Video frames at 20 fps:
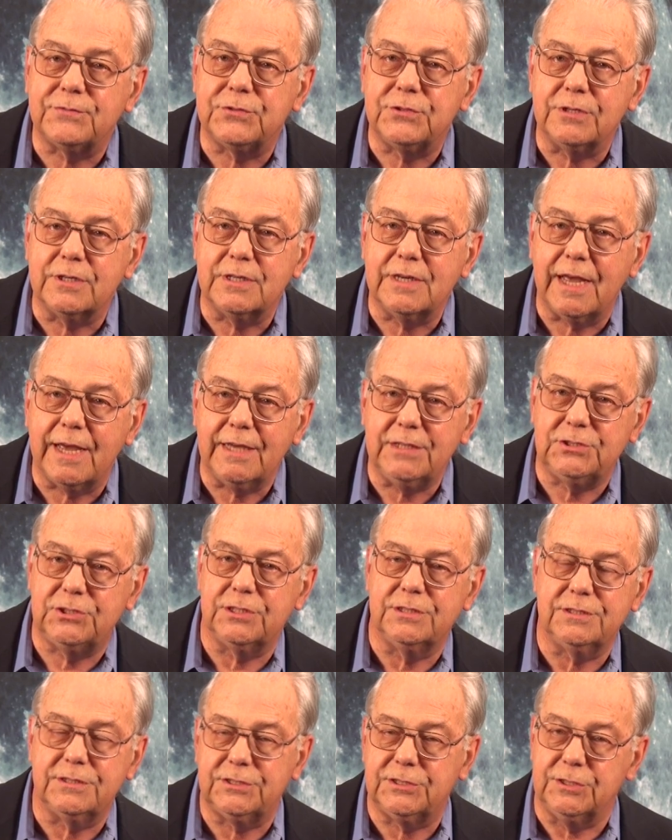after an
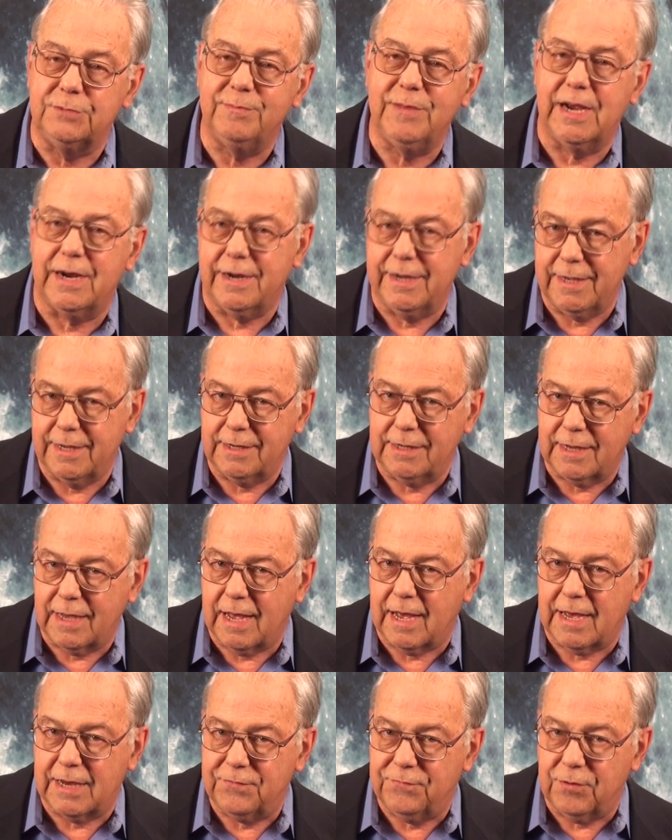ancient Sumerian
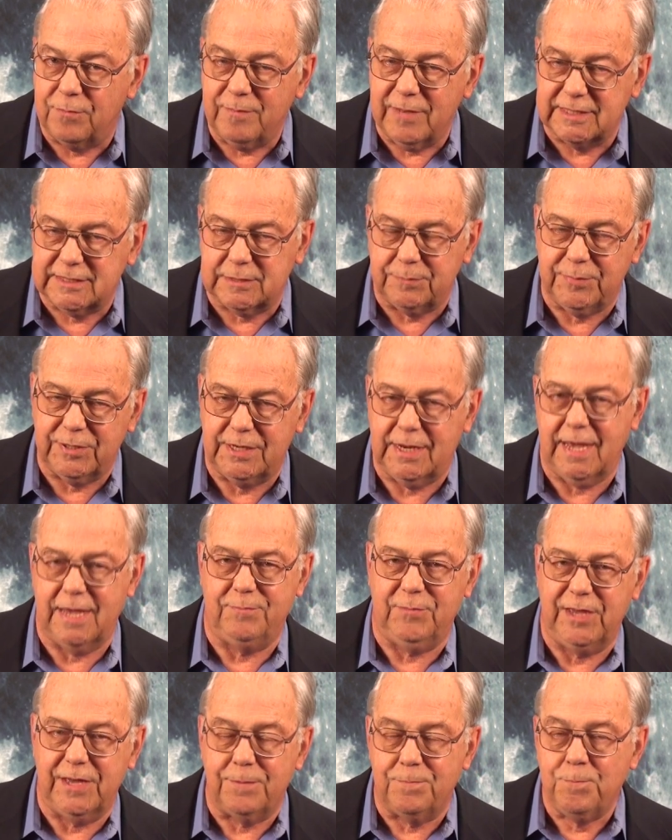god from
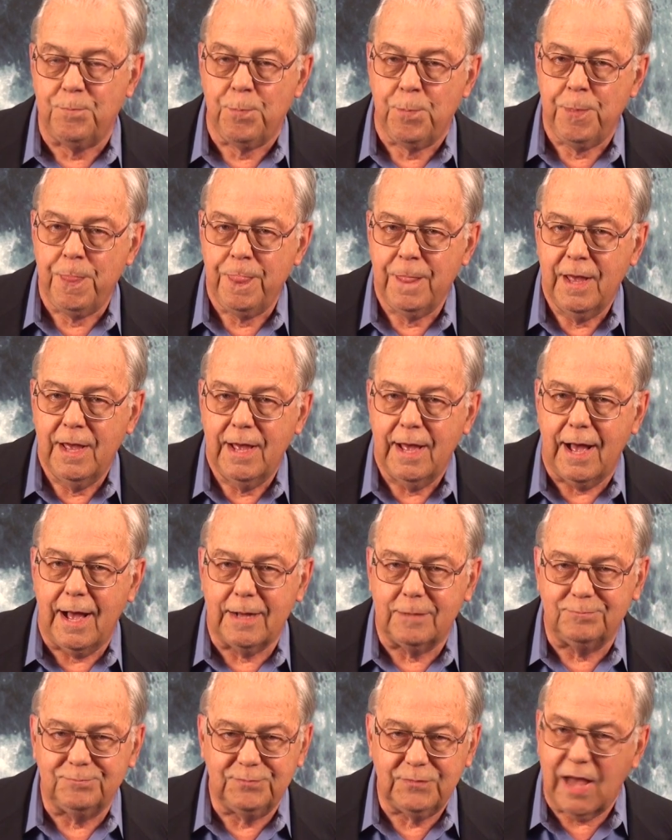Mesopotamia.
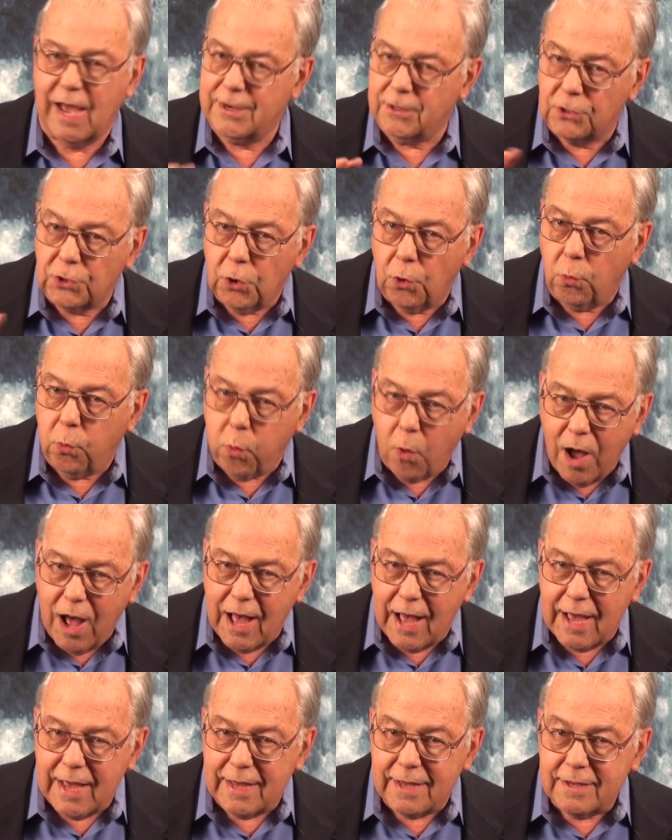Um, I don't know
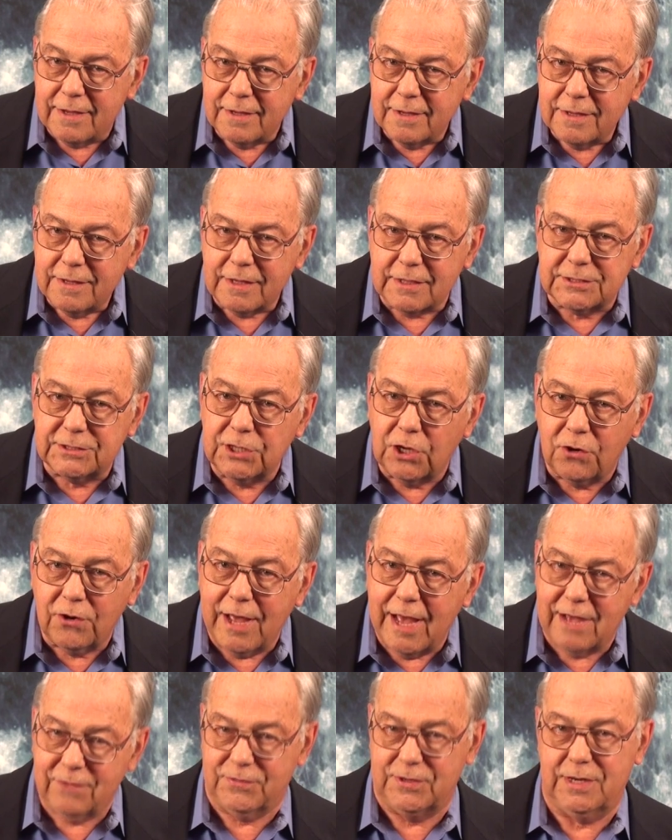why. There's no
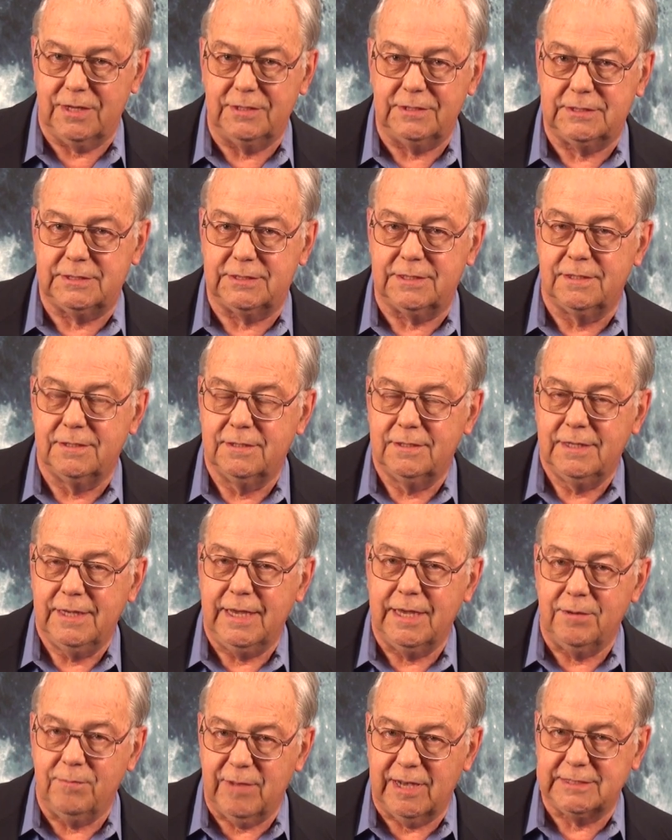evidence
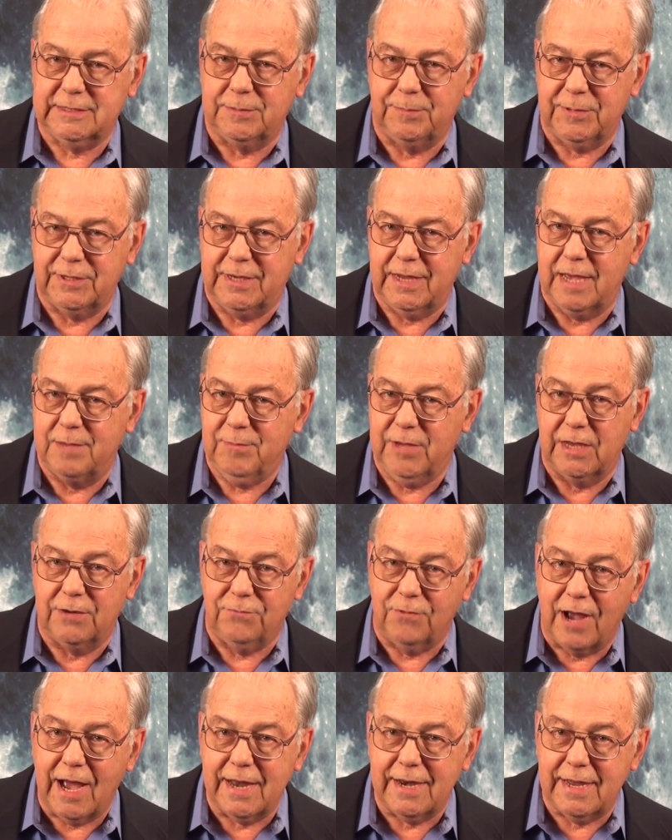in
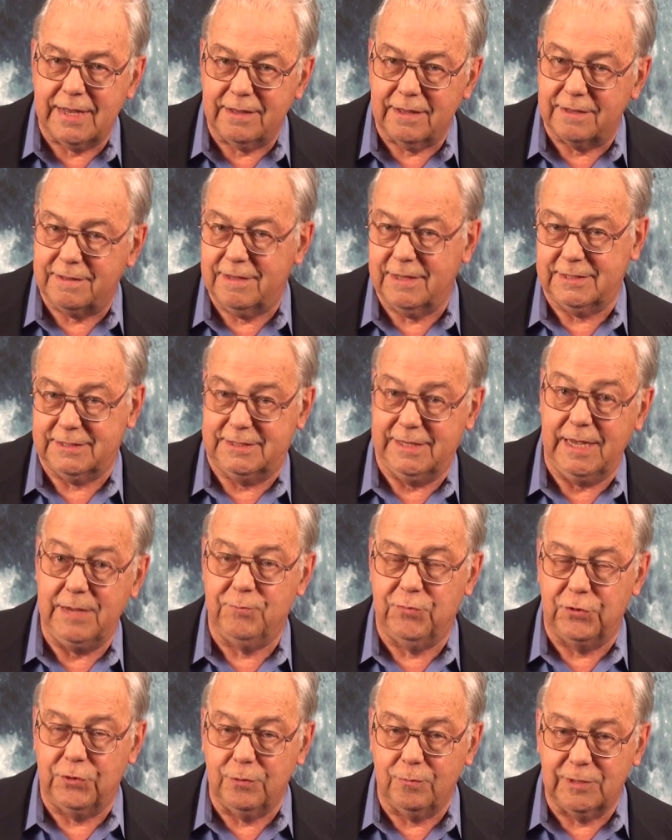Mesopotamian writing that this
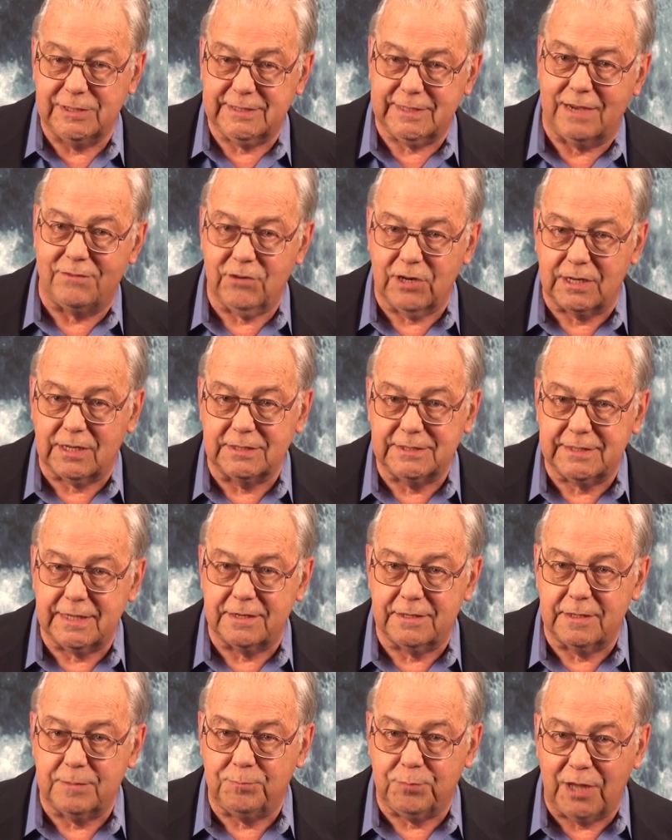Nibiru was ever
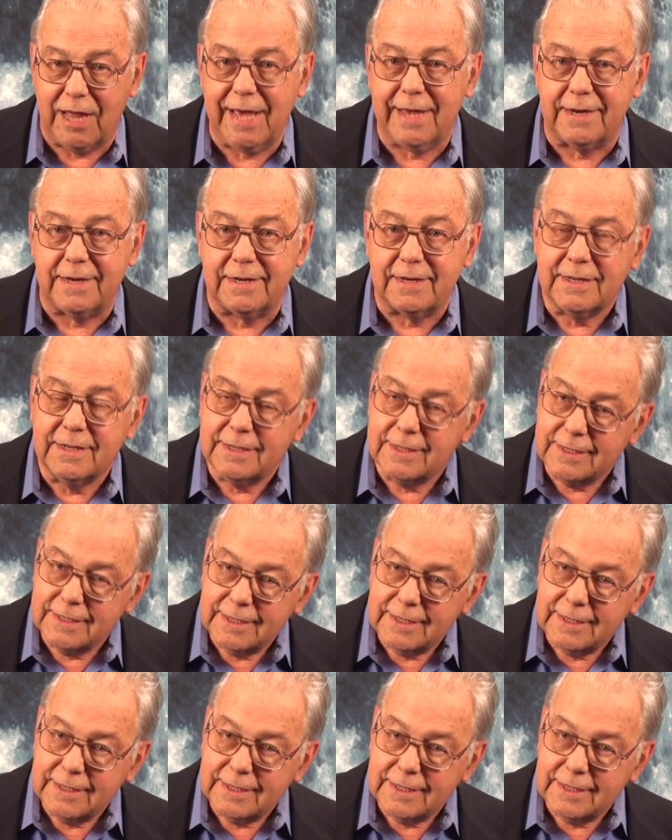considered a planet,